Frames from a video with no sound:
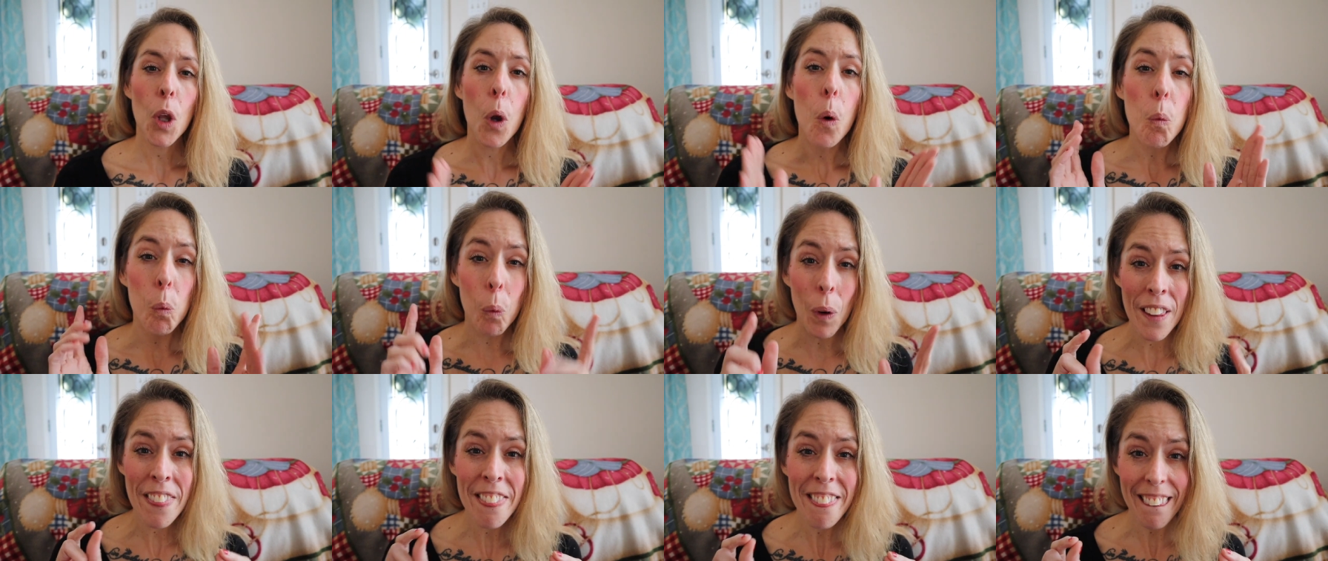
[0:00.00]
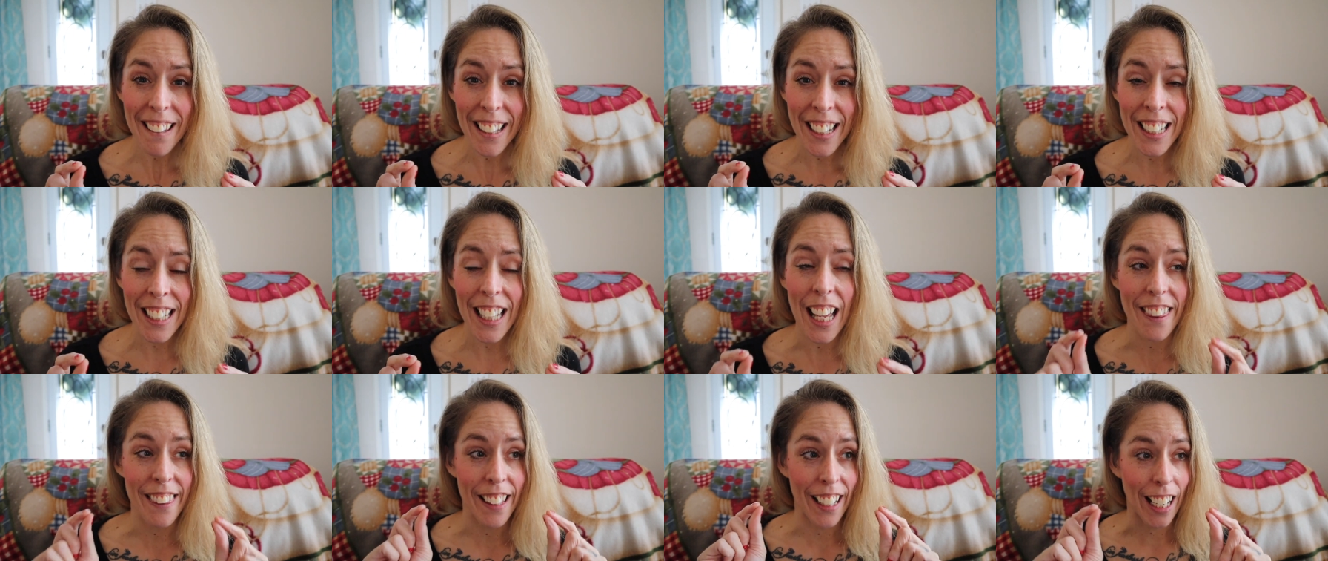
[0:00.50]
One
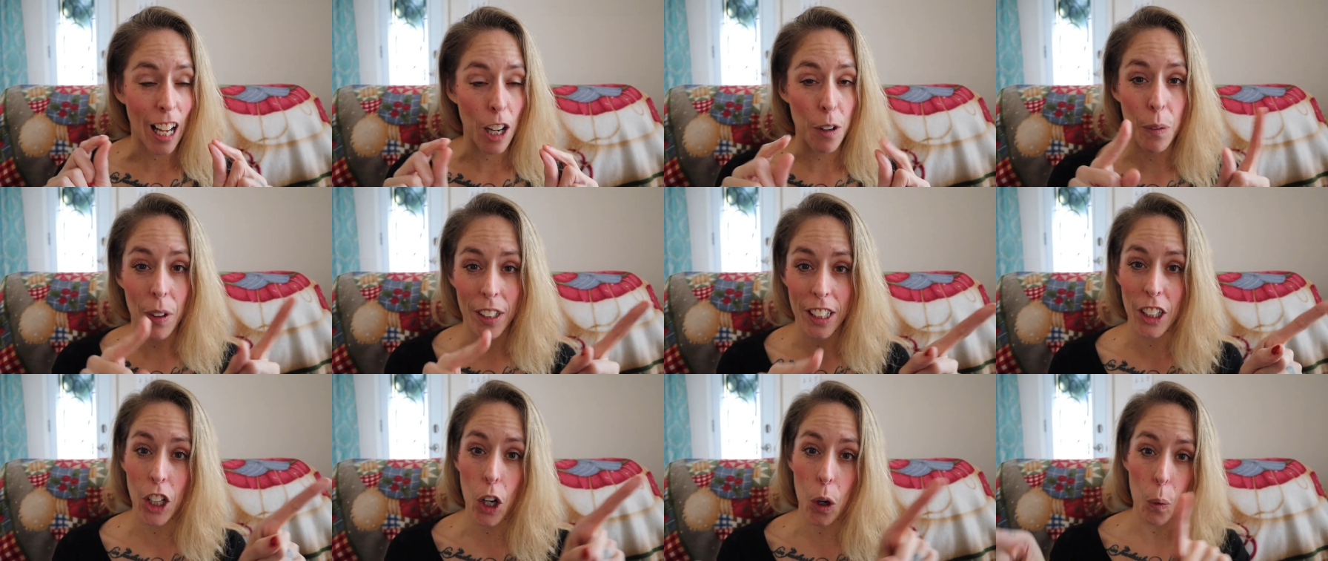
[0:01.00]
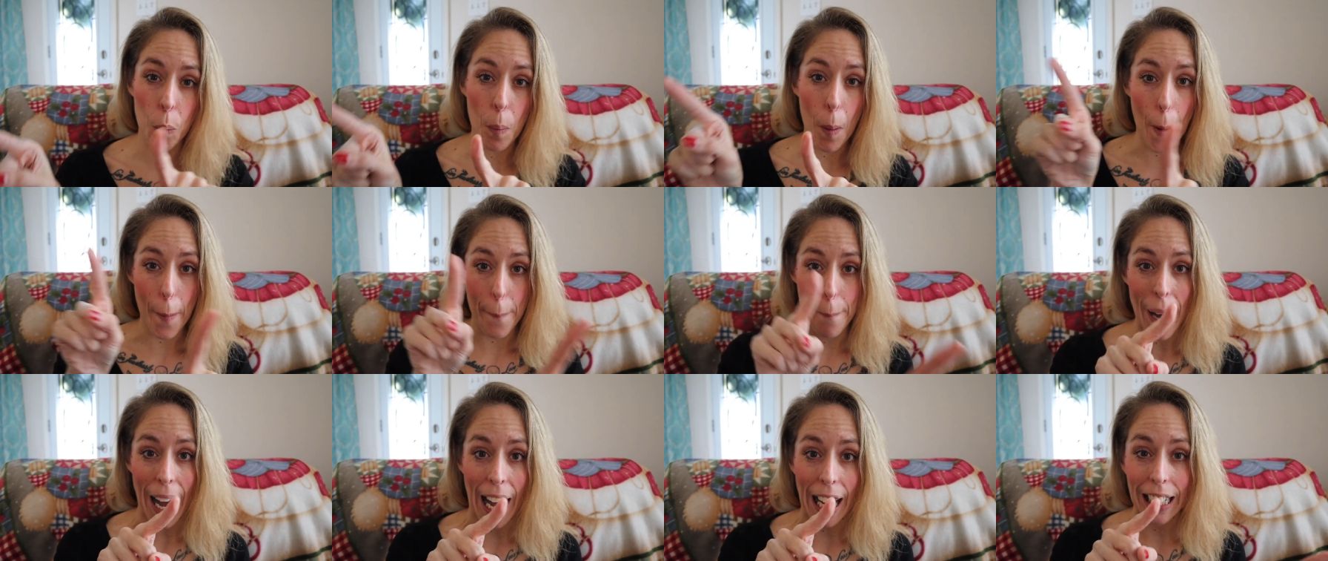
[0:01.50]
thing that I want to go
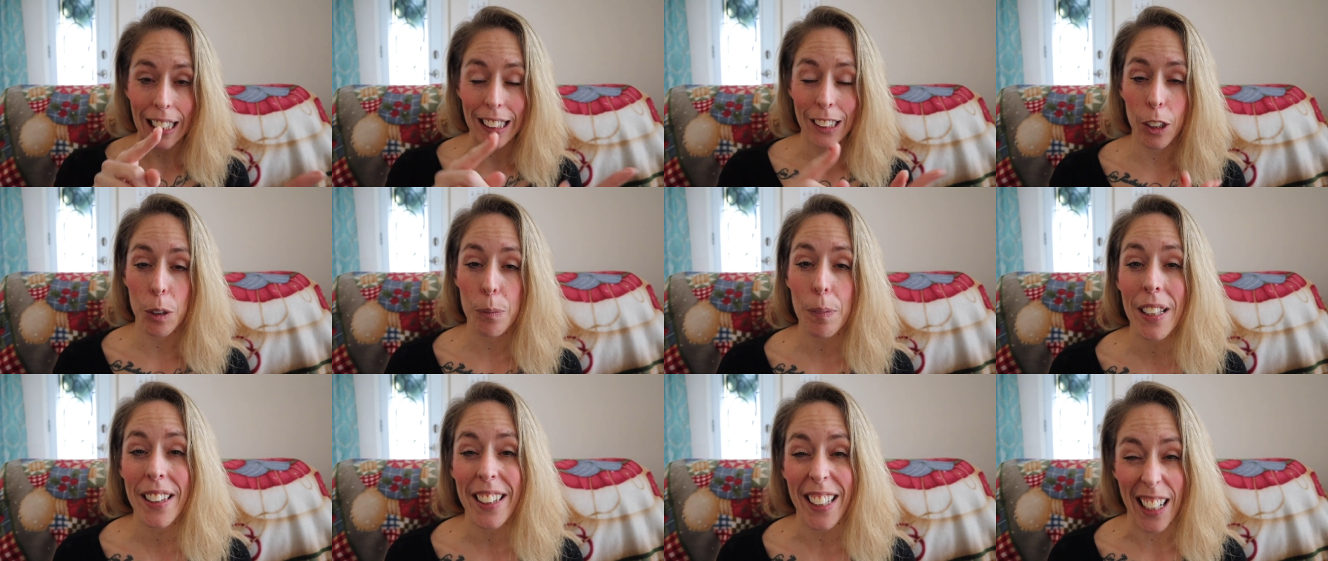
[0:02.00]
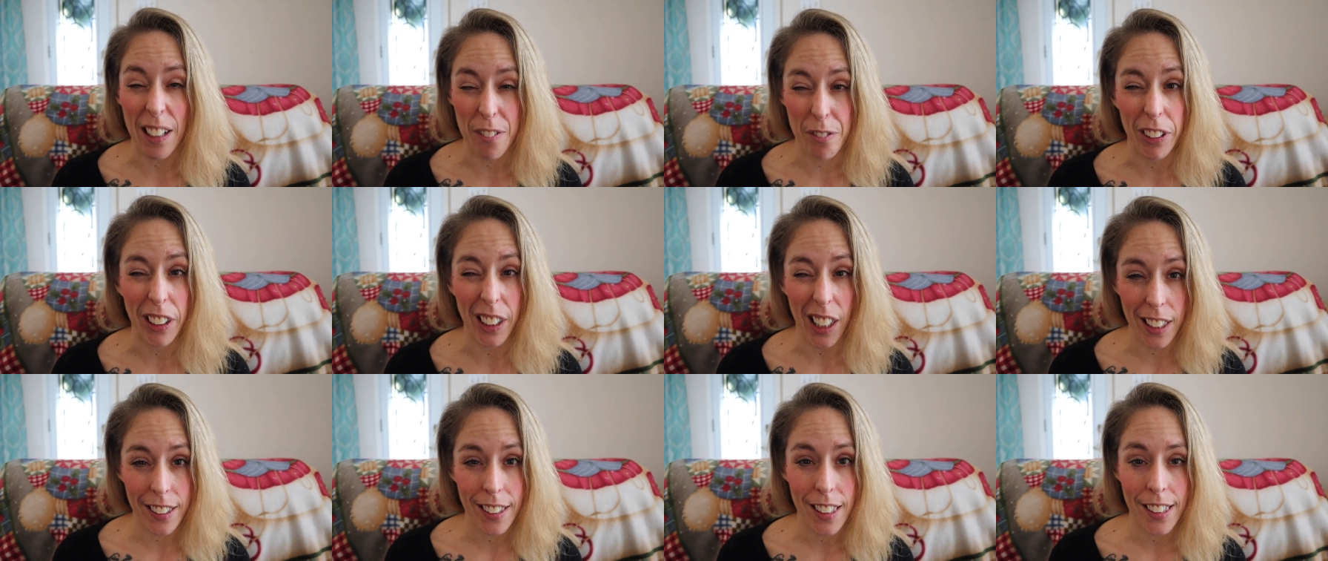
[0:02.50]
back a little bit that I
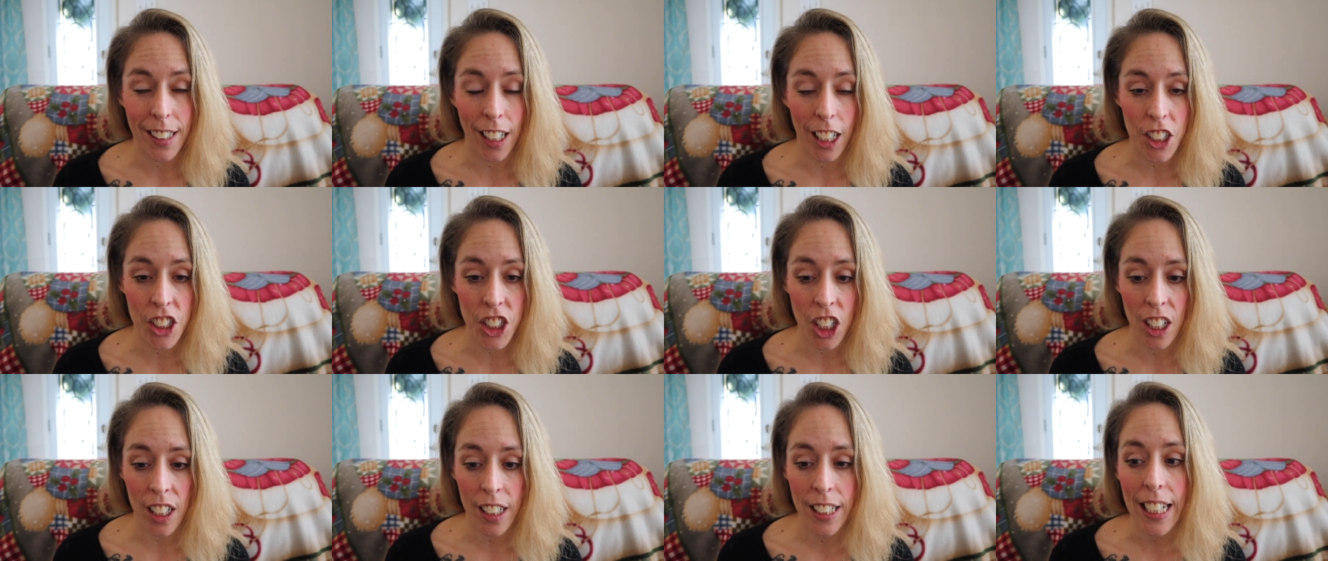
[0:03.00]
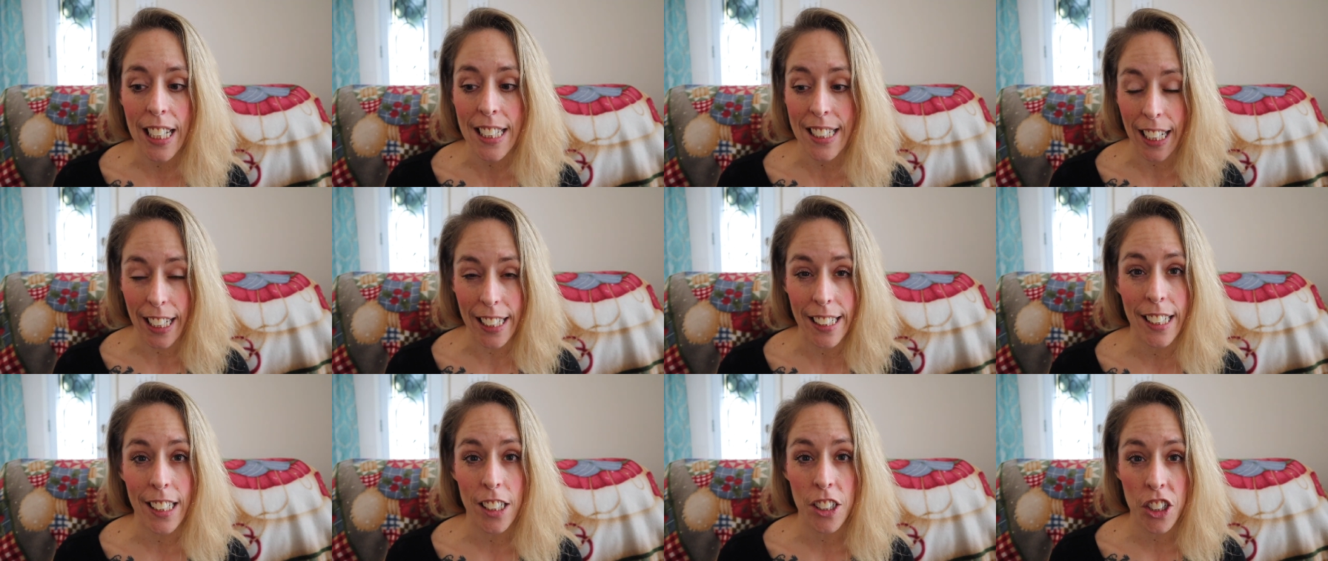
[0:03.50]
forgot to touch on is
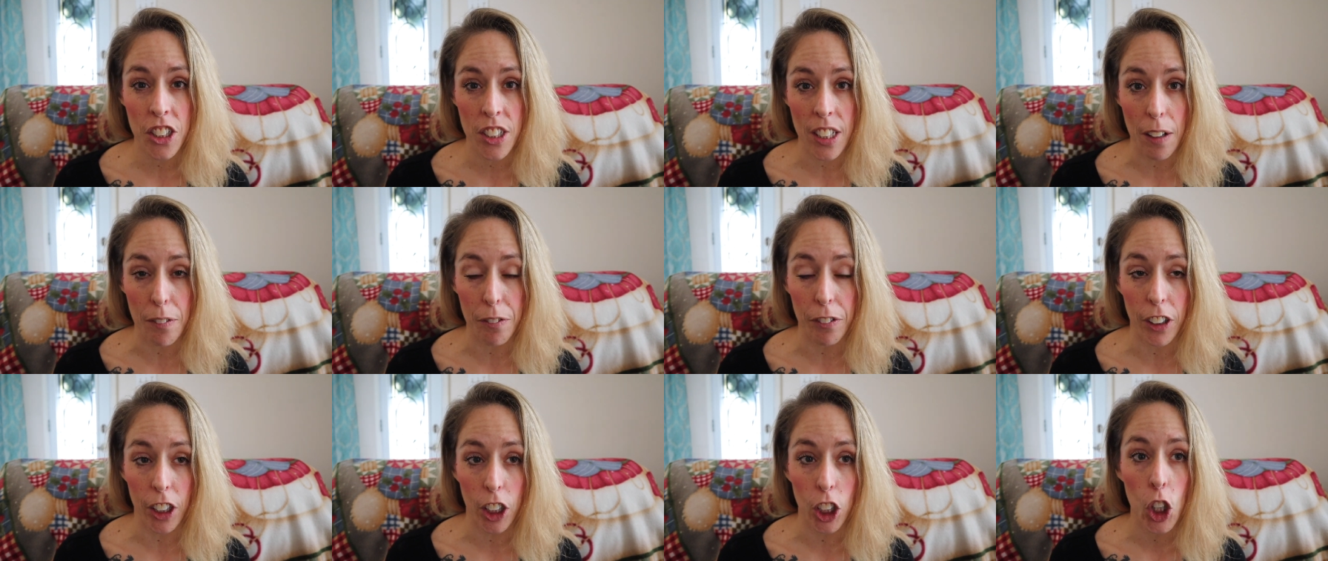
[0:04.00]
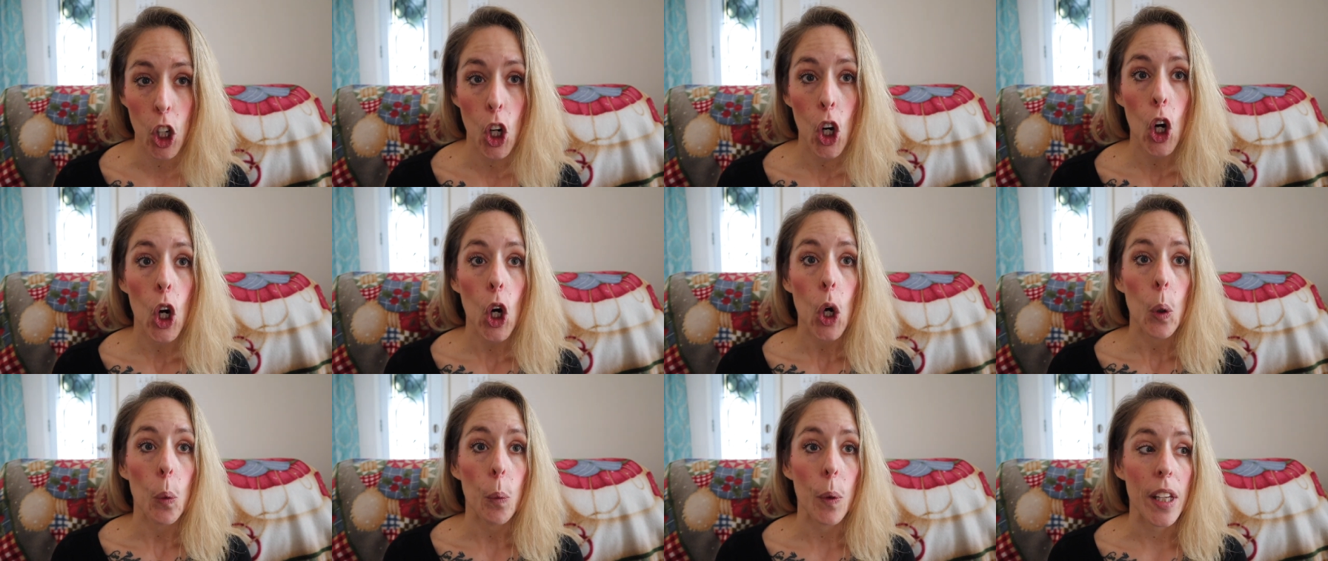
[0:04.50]
I did suffer
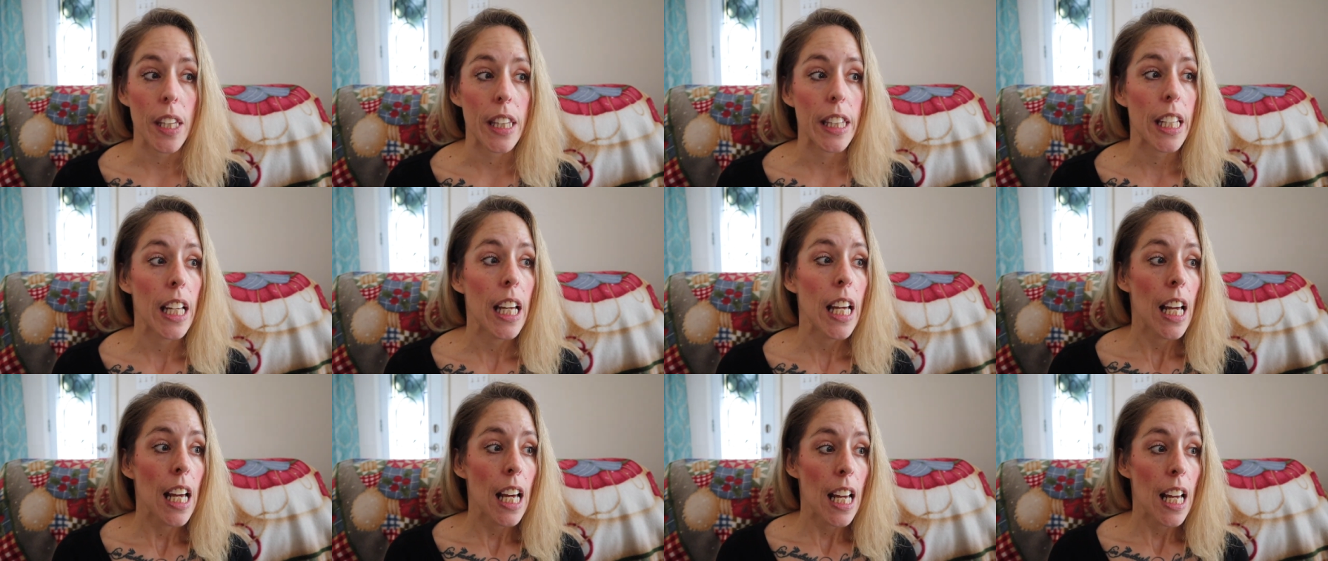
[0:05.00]
with